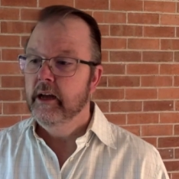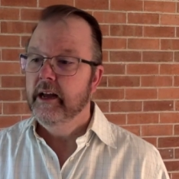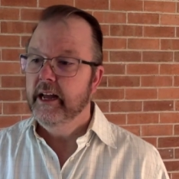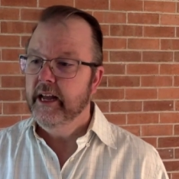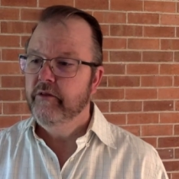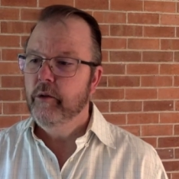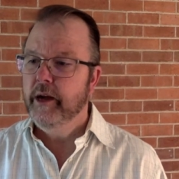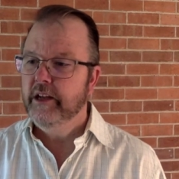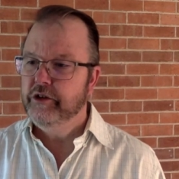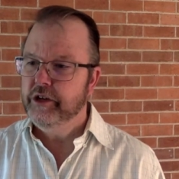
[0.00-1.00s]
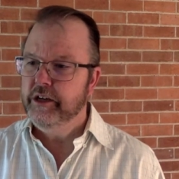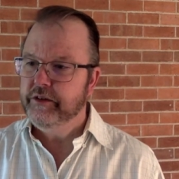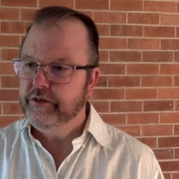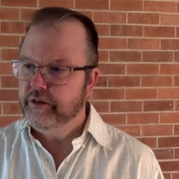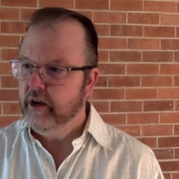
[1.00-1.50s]
Everywhere
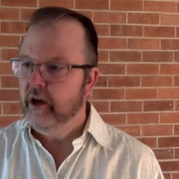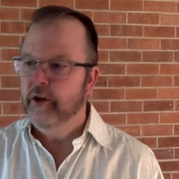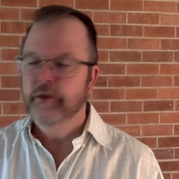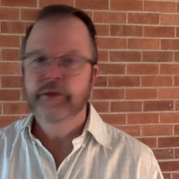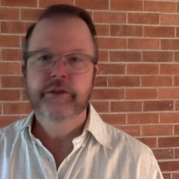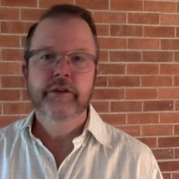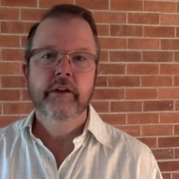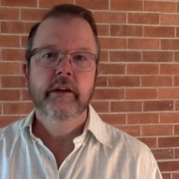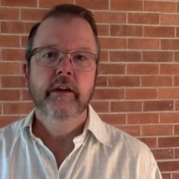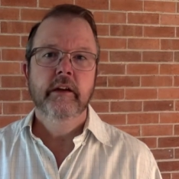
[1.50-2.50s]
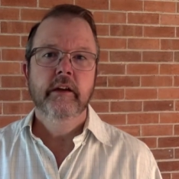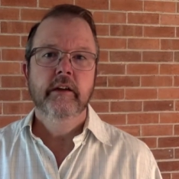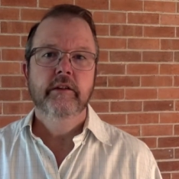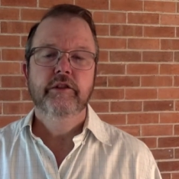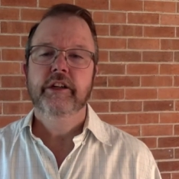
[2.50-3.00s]
Jesus goes,
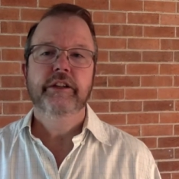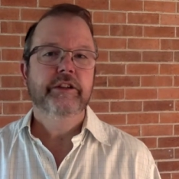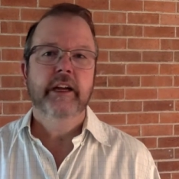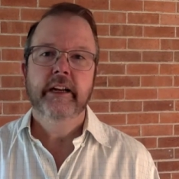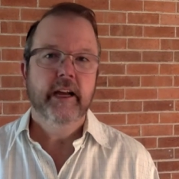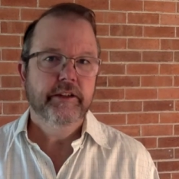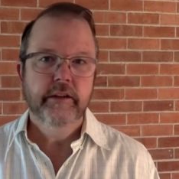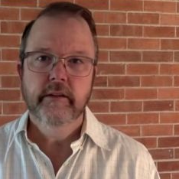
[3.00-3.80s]
Jesus undoes it.